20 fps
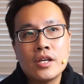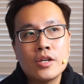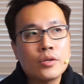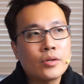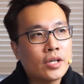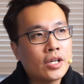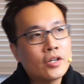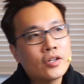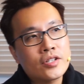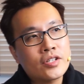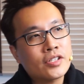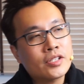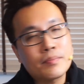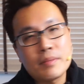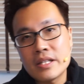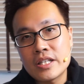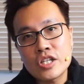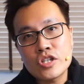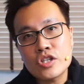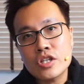You cannot just
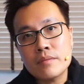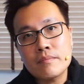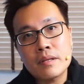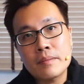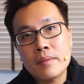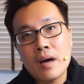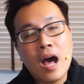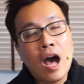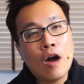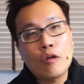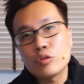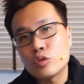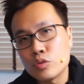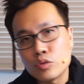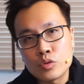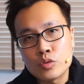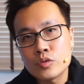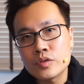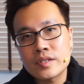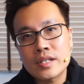be teaching people how to
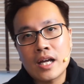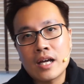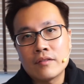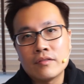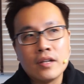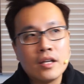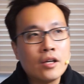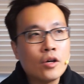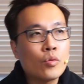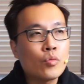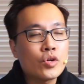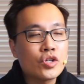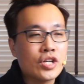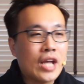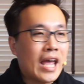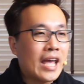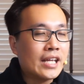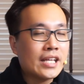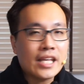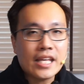do stuff,
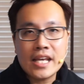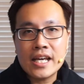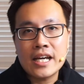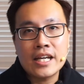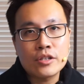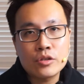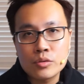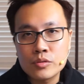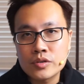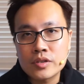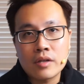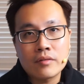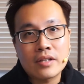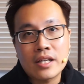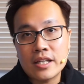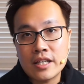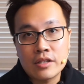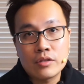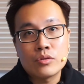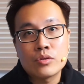which any AI tools out
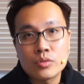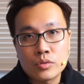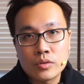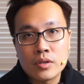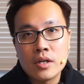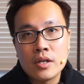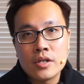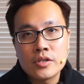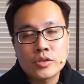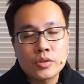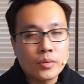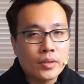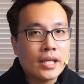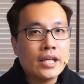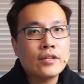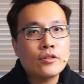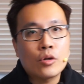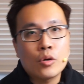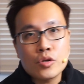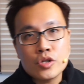there can do. So
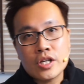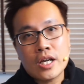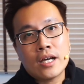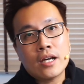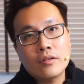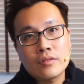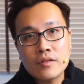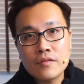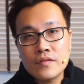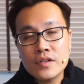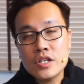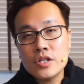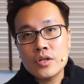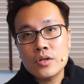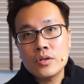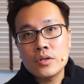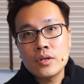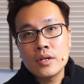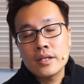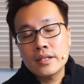again, go check out the
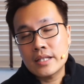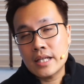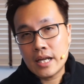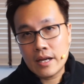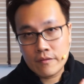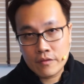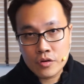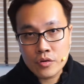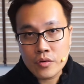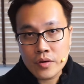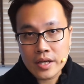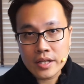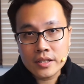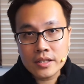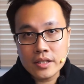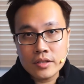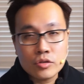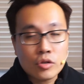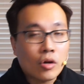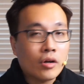video that I've
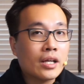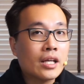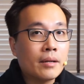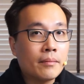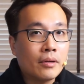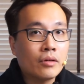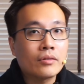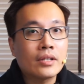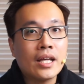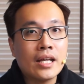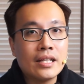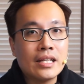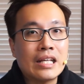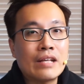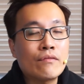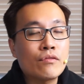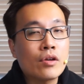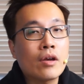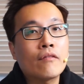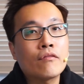created talking about that
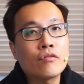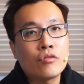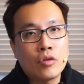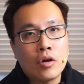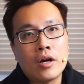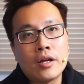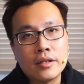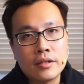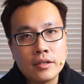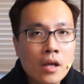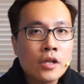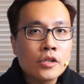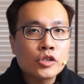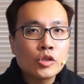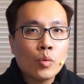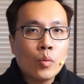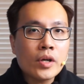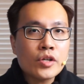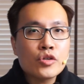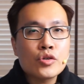if you have not.
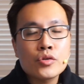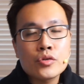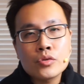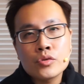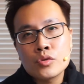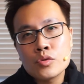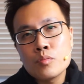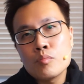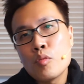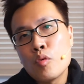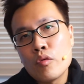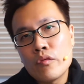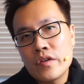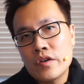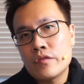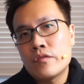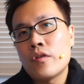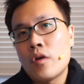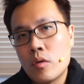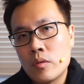So what should you do
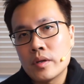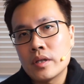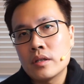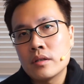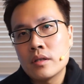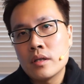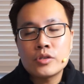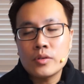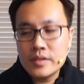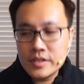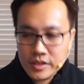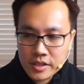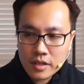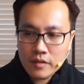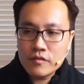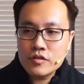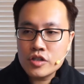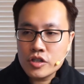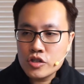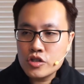moving forward? So
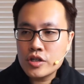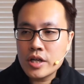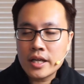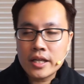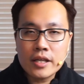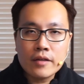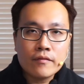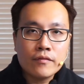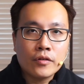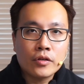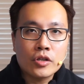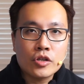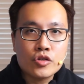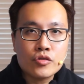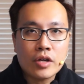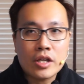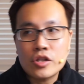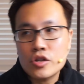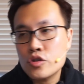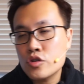instead of just checking for the
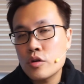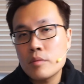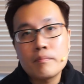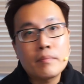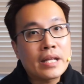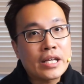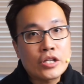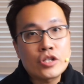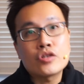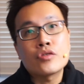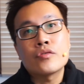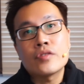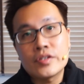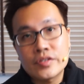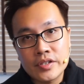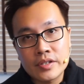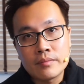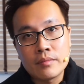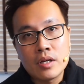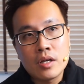traditional
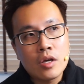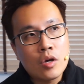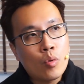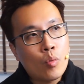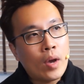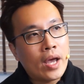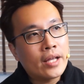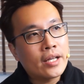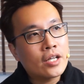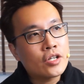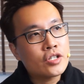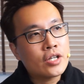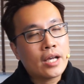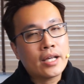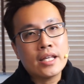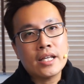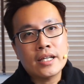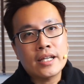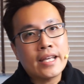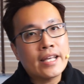plagiarism, where they're
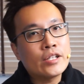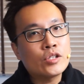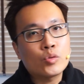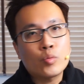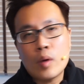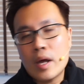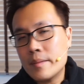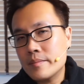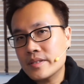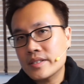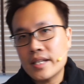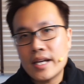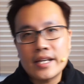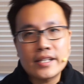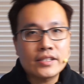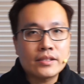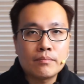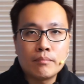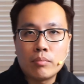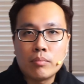checking against
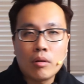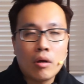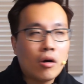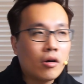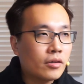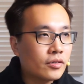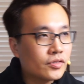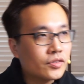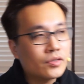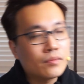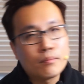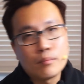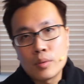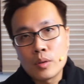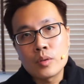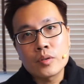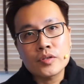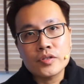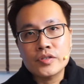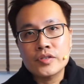websites, blogs,
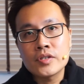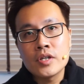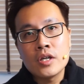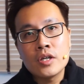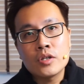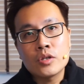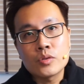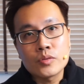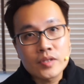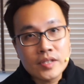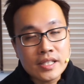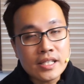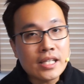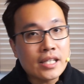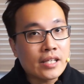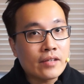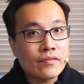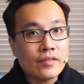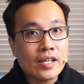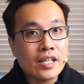books, to see
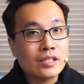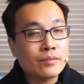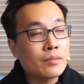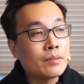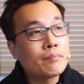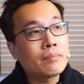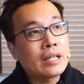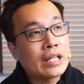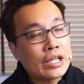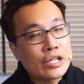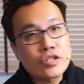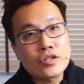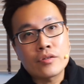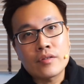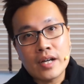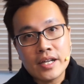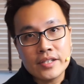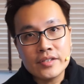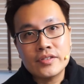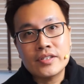if it has been
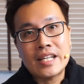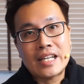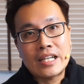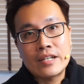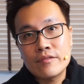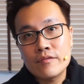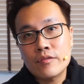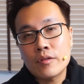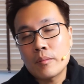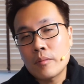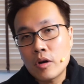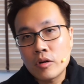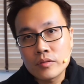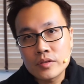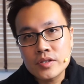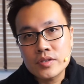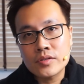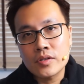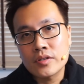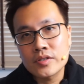plagiarized, taken from all
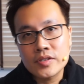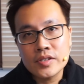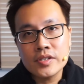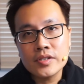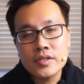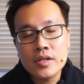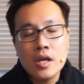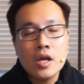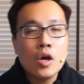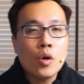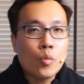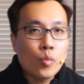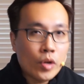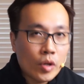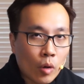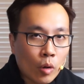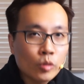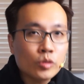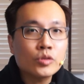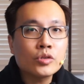these sources, we
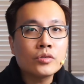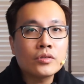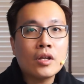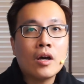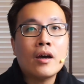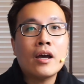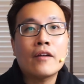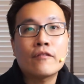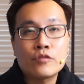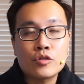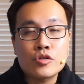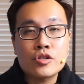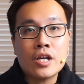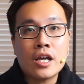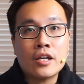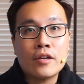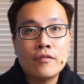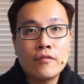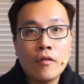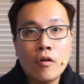also now have to
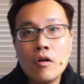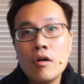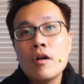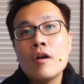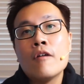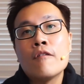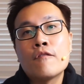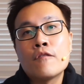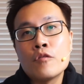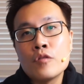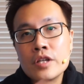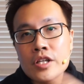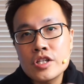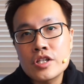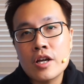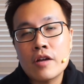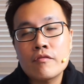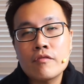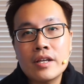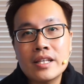check for fully
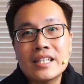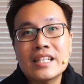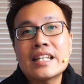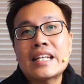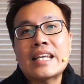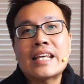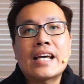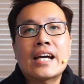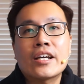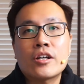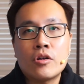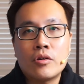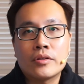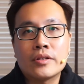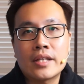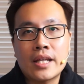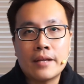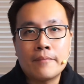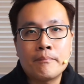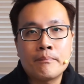generated AI
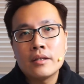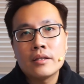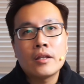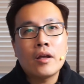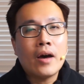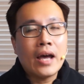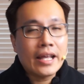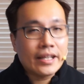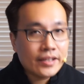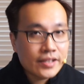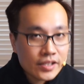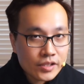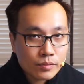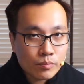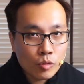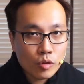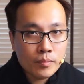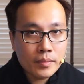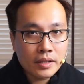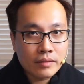content. Now at this
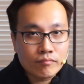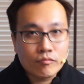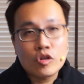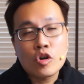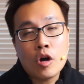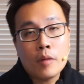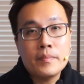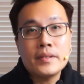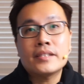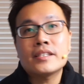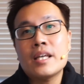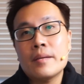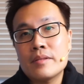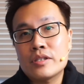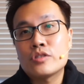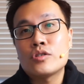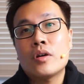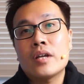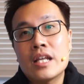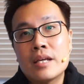moment, Copyscape
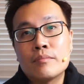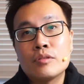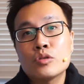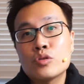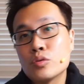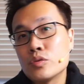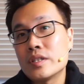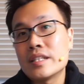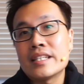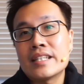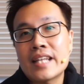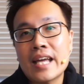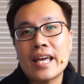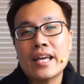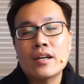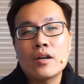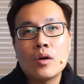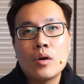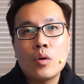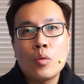is not able to
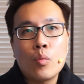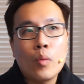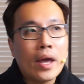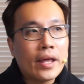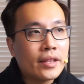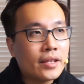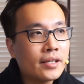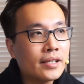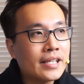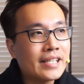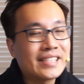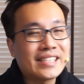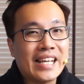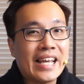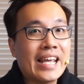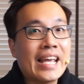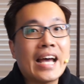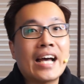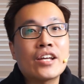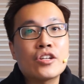detect whether it's
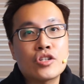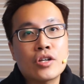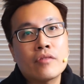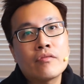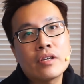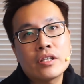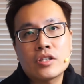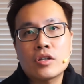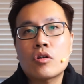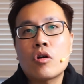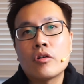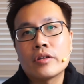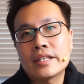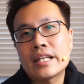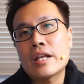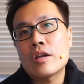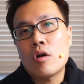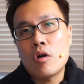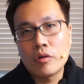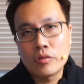AI generated
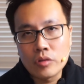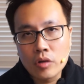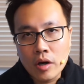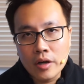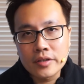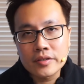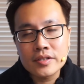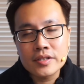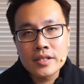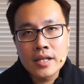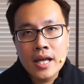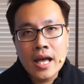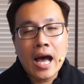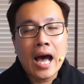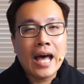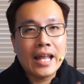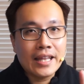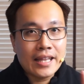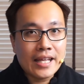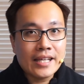content or not,
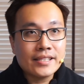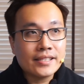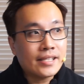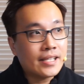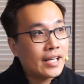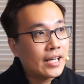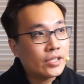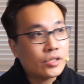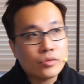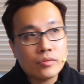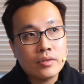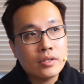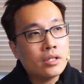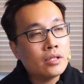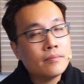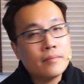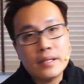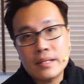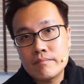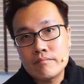unless it has already
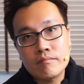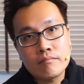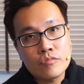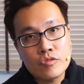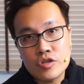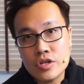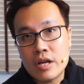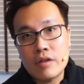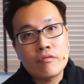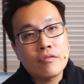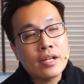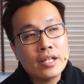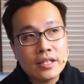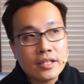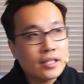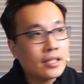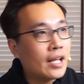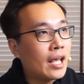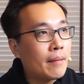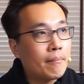been
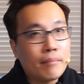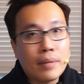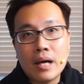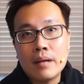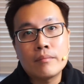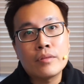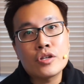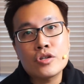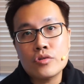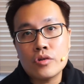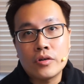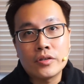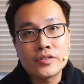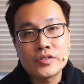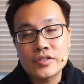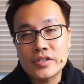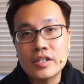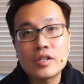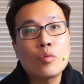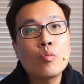generated and published on
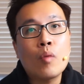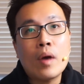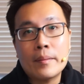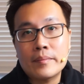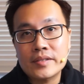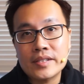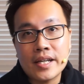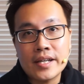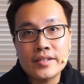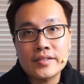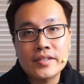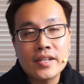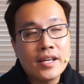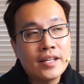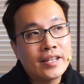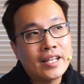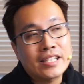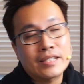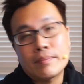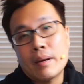certain websites
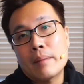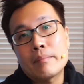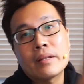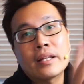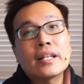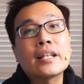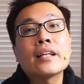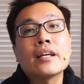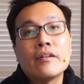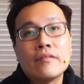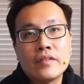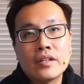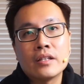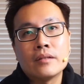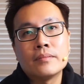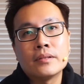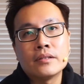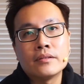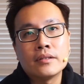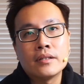that's publicly
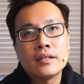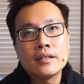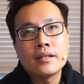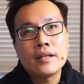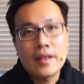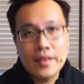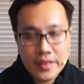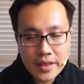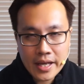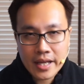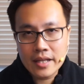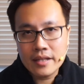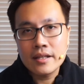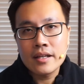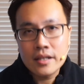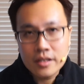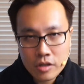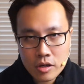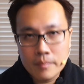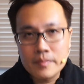available.
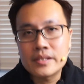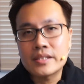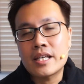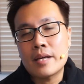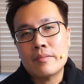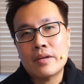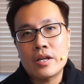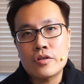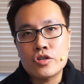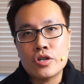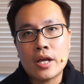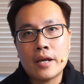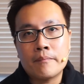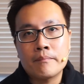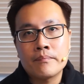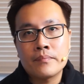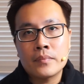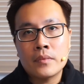That Copyscape can check.